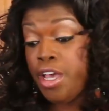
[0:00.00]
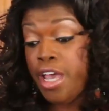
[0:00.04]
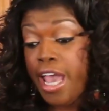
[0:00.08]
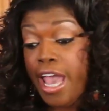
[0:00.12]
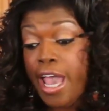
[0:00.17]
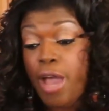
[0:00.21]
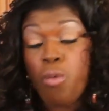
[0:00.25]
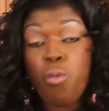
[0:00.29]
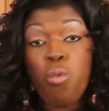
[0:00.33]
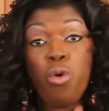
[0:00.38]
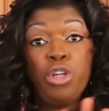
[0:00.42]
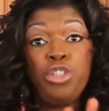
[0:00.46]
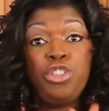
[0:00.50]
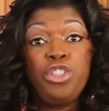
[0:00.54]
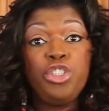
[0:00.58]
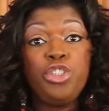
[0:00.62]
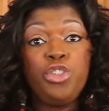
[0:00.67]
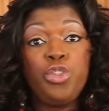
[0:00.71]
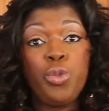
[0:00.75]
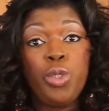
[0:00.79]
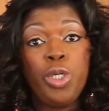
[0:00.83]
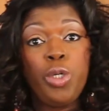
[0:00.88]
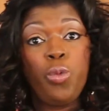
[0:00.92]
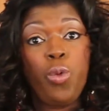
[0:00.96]
And what you're
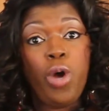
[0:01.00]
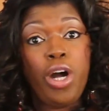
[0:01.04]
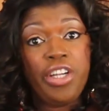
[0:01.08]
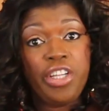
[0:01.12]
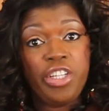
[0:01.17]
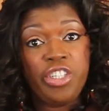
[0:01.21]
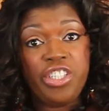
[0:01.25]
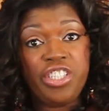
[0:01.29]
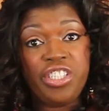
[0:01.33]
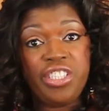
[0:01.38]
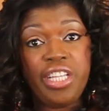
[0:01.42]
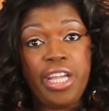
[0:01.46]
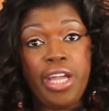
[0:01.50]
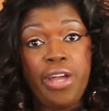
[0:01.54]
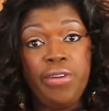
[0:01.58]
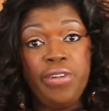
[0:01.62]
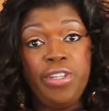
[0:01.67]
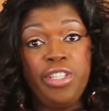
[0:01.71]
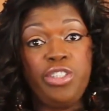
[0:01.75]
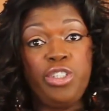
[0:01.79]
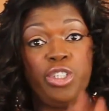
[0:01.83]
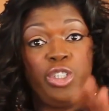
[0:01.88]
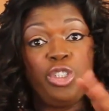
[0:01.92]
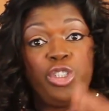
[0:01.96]
doing while you're stirring
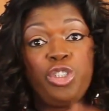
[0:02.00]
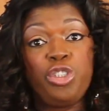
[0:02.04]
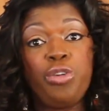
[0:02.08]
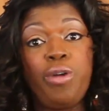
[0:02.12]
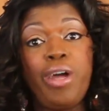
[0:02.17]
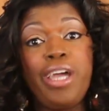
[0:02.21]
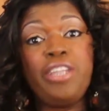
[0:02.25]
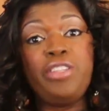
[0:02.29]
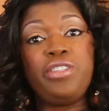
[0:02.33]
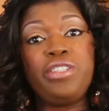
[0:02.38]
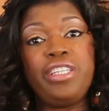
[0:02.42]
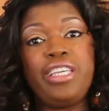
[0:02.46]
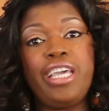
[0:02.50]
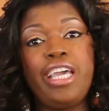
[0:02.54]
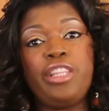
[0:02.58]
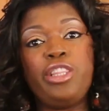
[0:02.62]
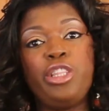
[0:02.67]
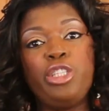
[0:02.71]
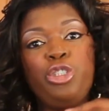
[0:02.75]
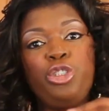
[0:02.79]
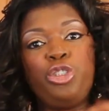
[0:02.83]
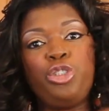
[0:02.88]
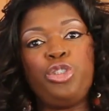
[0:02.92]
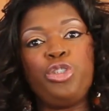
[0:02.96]
is you're trying to get
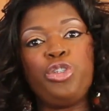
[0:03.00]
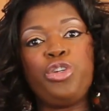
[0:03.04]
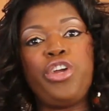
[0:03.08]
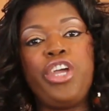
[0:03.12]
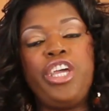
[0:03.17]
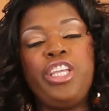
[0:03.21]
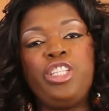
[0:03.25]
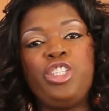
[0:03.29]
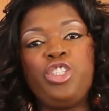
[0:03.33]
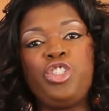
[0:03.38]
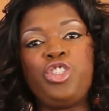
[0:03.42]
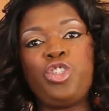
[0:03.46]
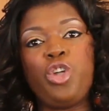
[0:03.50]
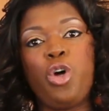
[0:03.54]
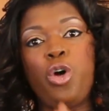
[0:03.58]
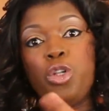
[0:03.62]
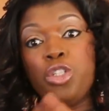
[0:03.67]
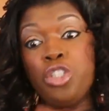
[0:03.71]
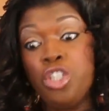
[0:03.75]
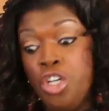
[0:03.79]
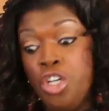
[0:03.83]
the sugar and the salt